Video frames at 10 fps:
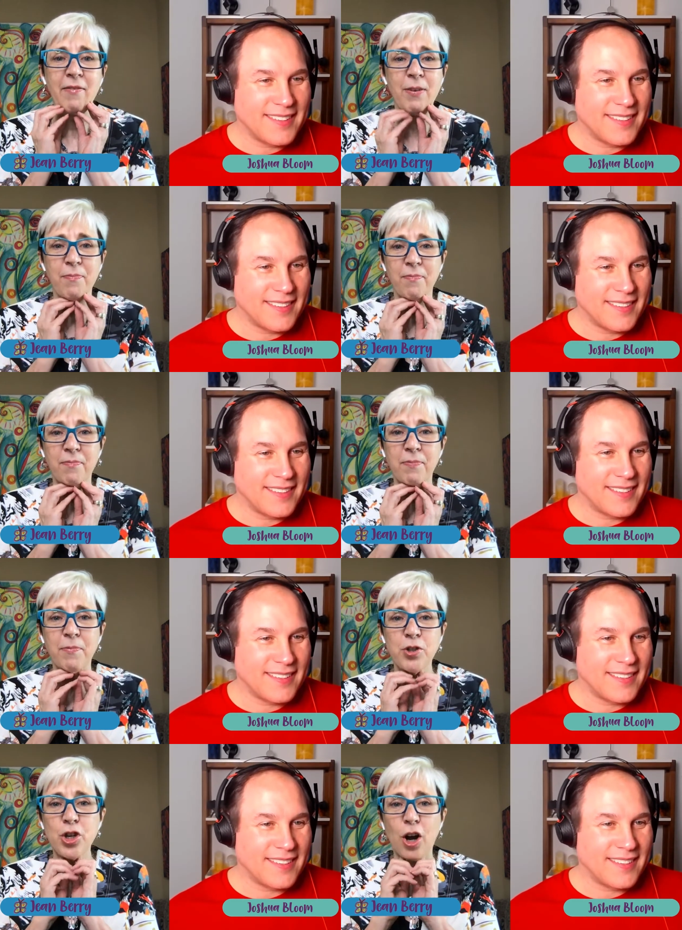Speaker 1: even
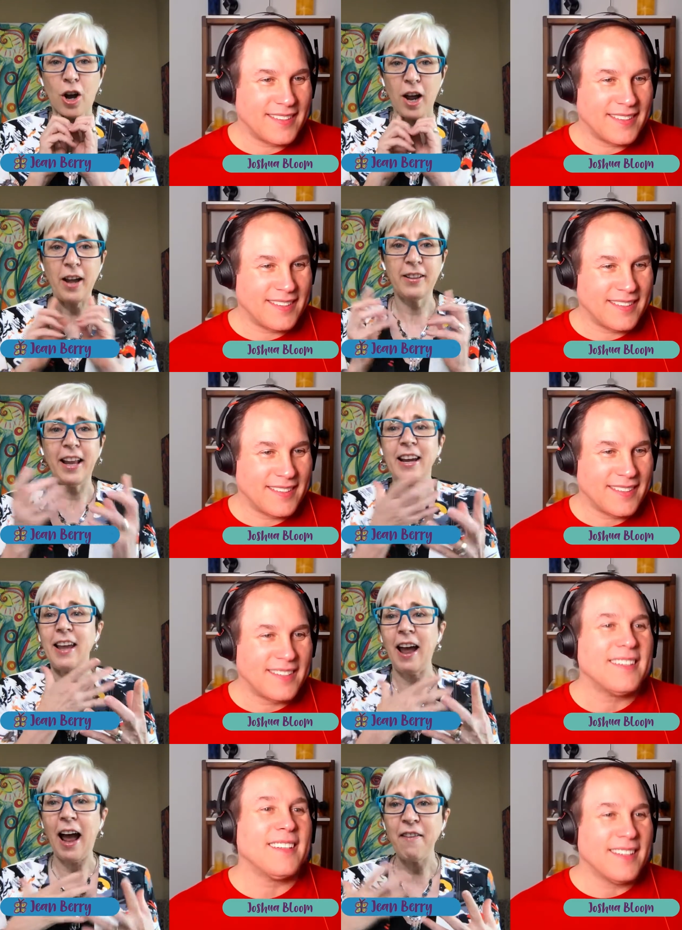jaw. Like
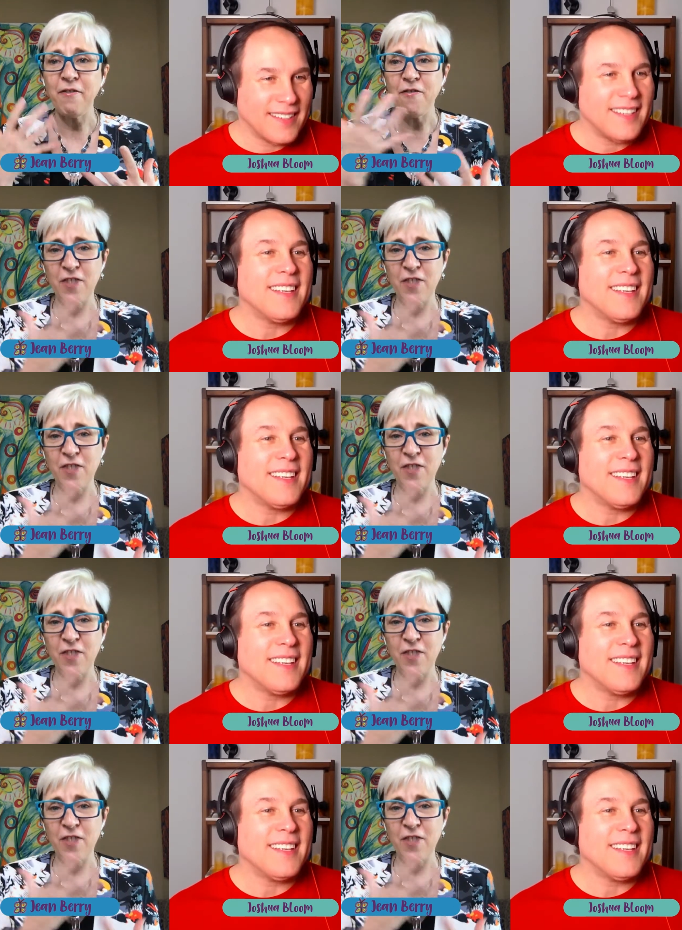I